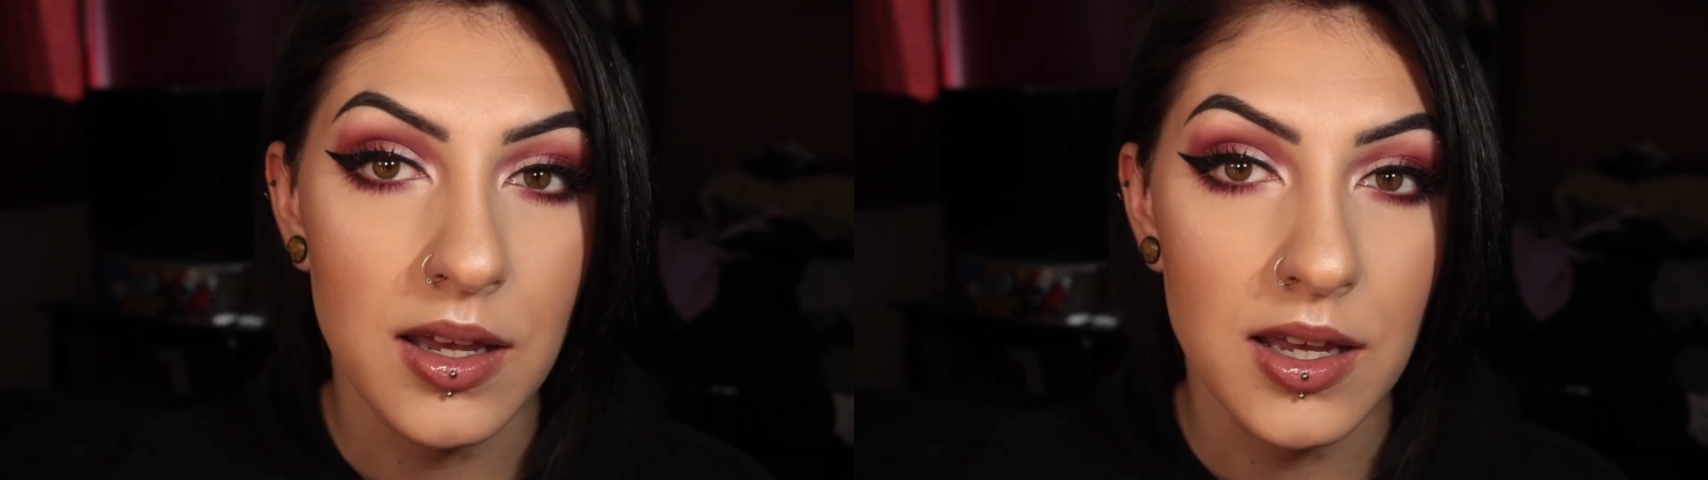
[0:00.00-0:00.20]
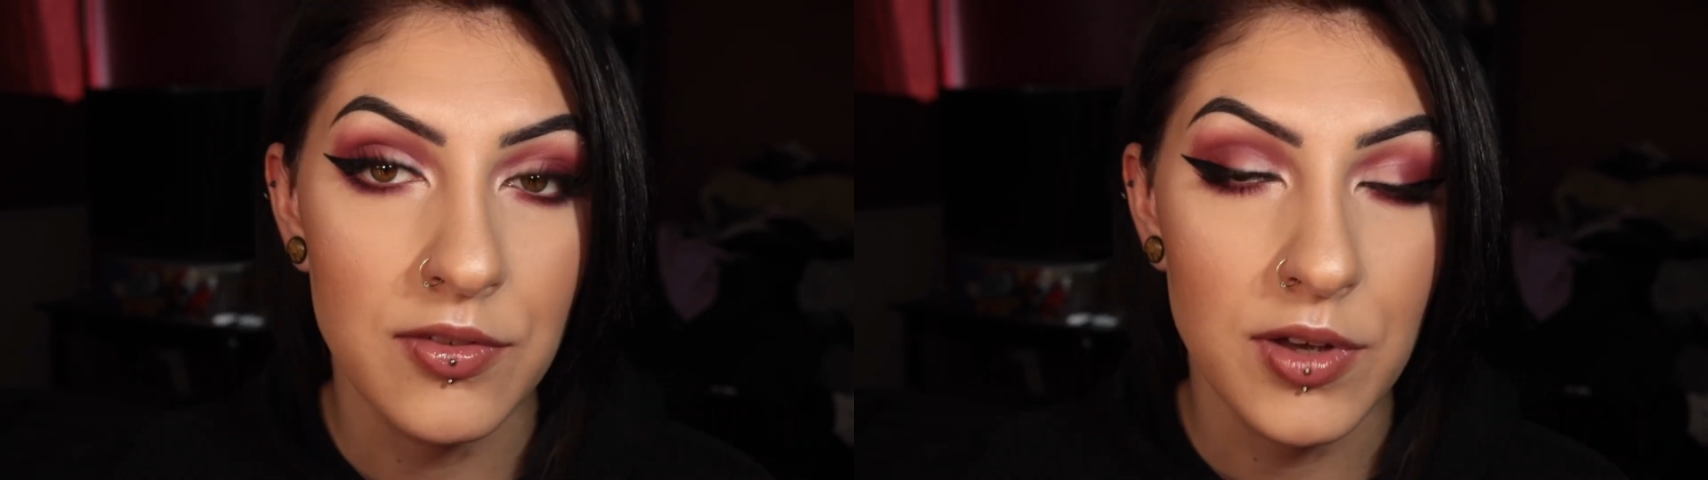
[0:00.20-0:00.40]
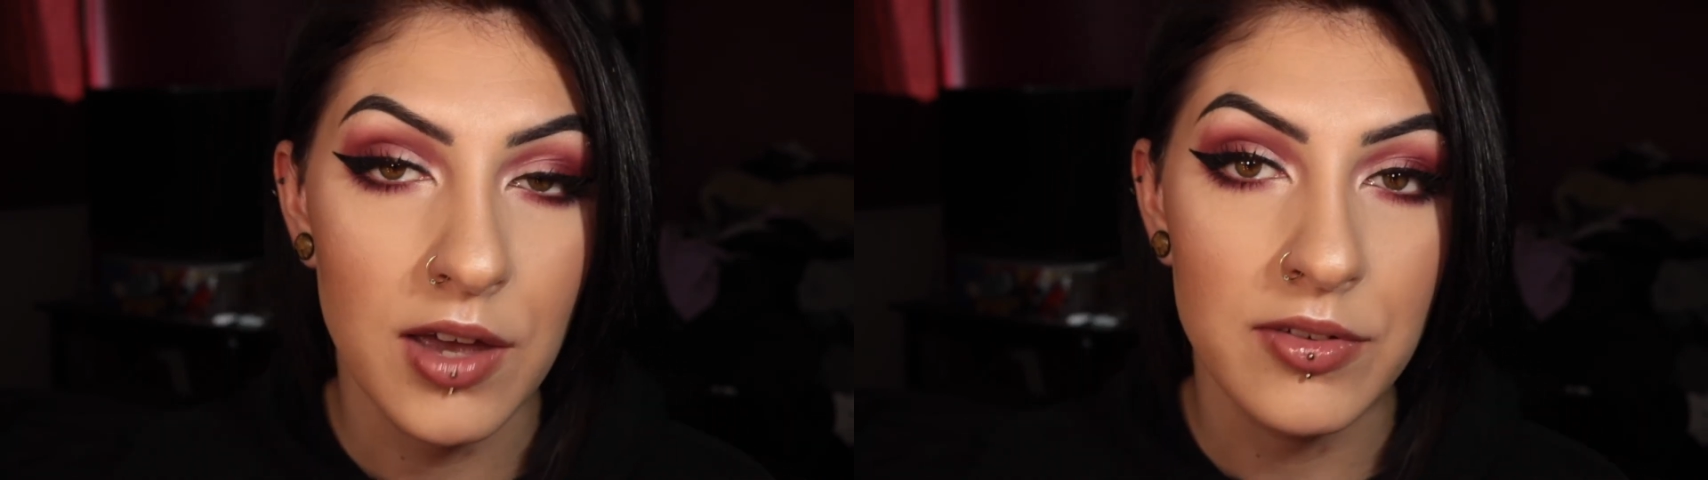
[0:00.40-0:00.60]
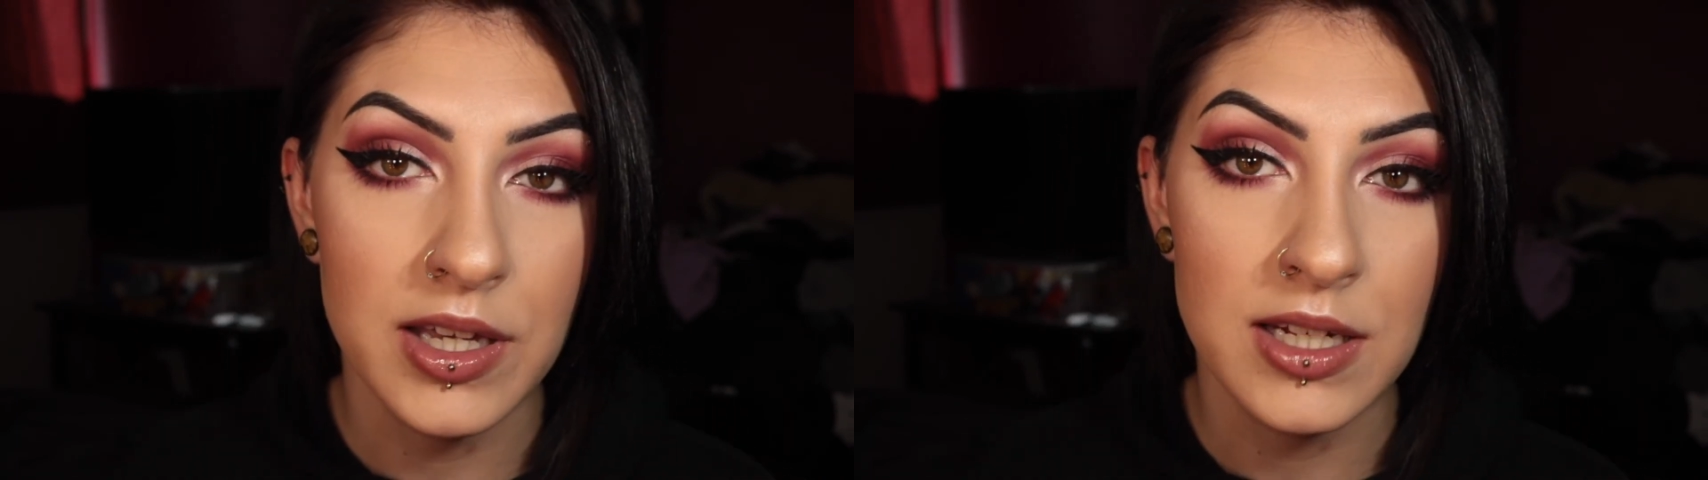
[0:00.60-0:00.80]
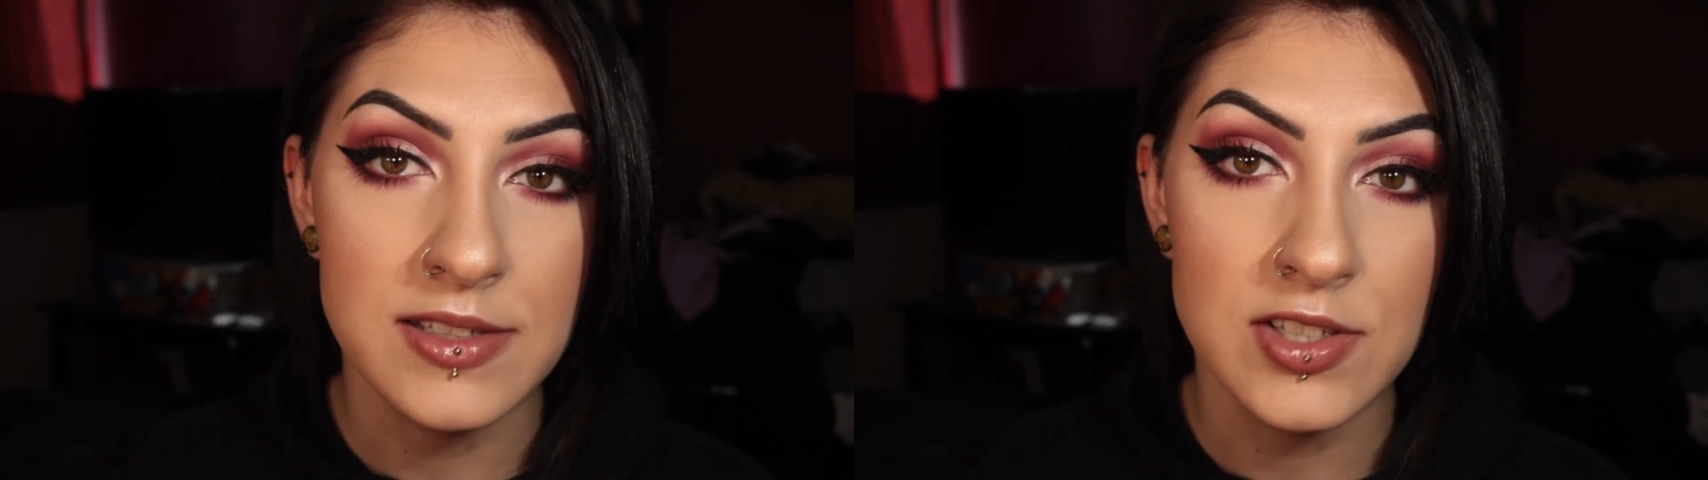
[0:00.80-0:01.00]
If you have
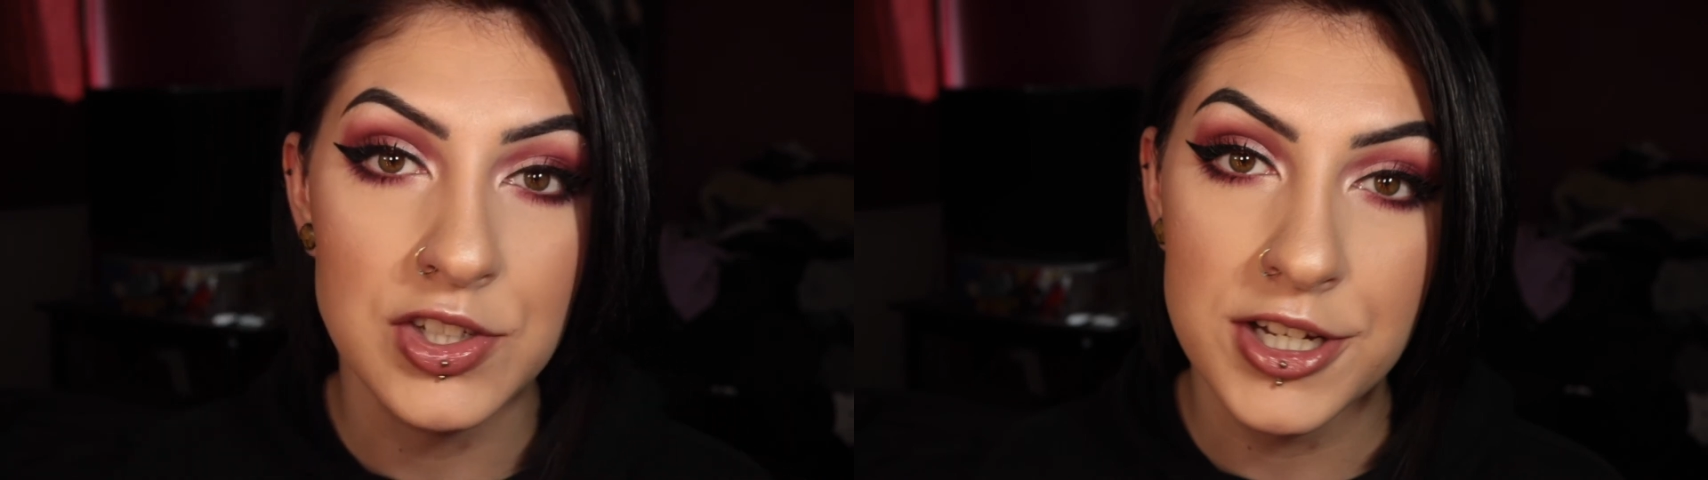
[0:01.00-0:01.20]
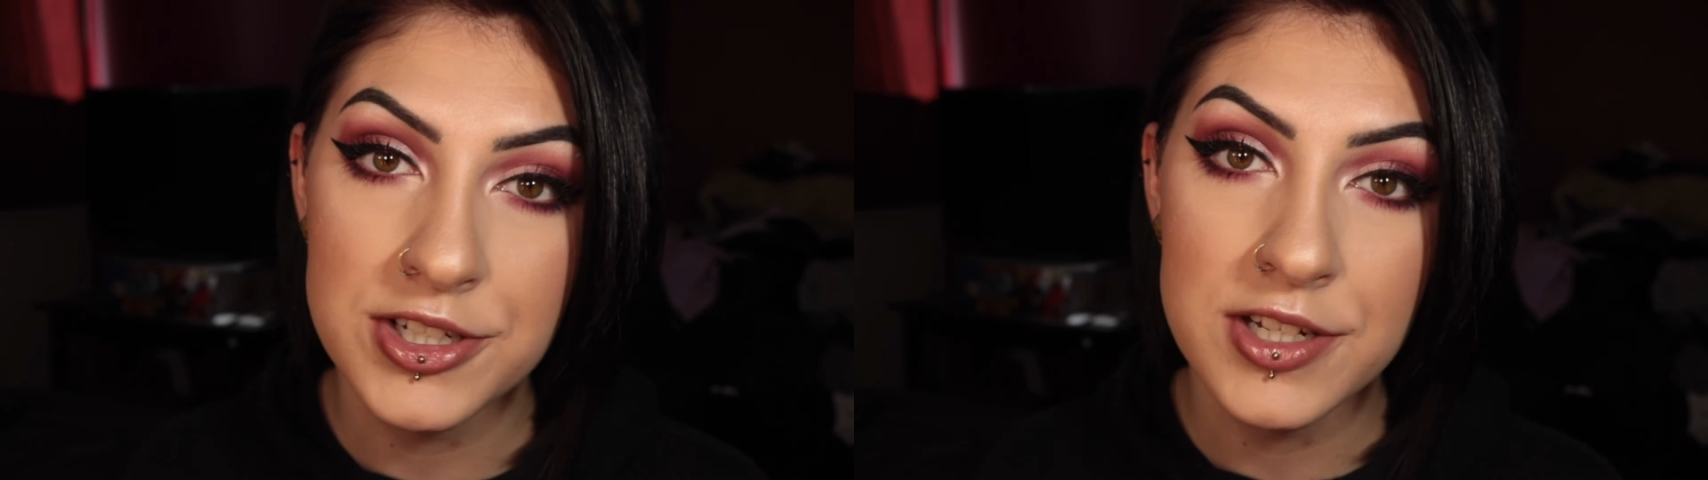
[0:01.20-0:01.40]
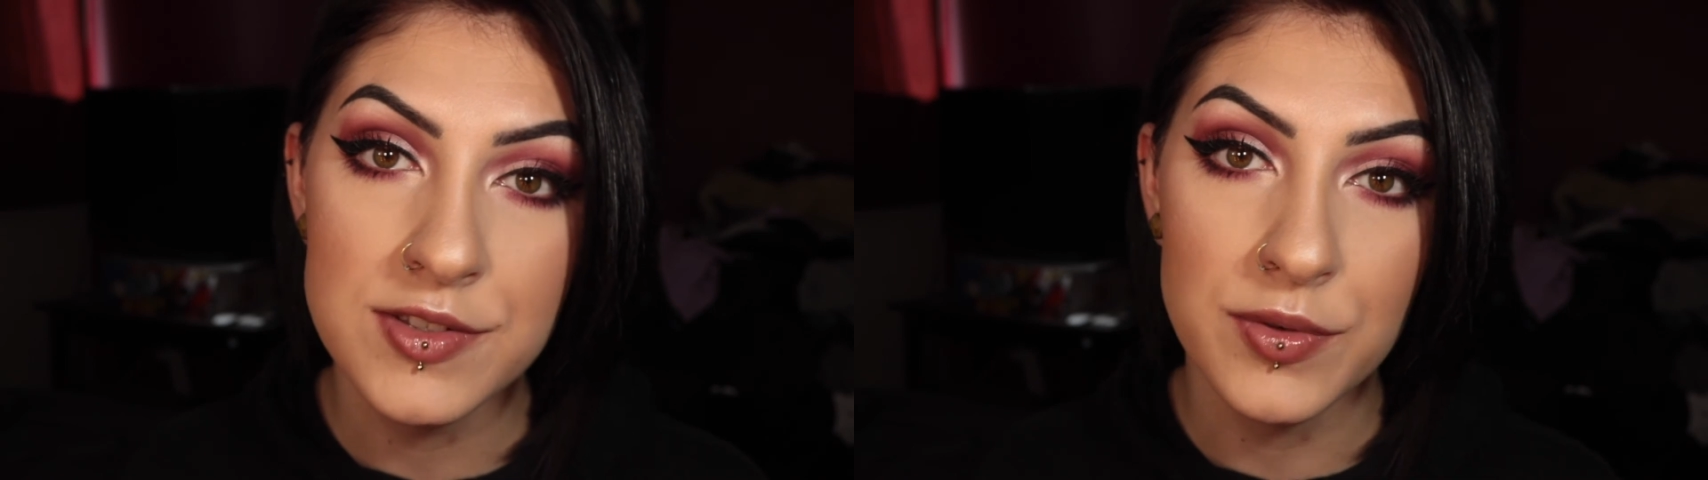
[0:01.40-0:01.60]
any suggestions